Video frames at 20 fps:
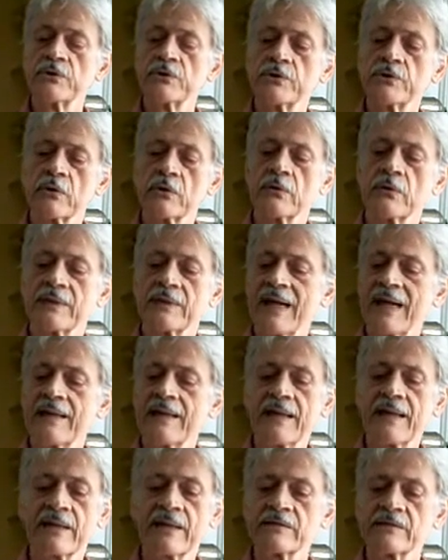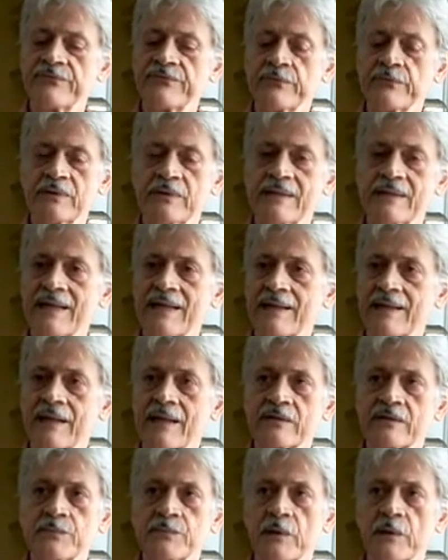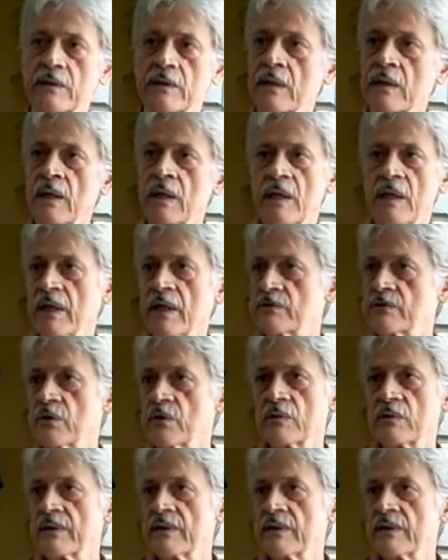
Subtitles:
Well, sure. Dianetics, if you read the Dianetics book, it's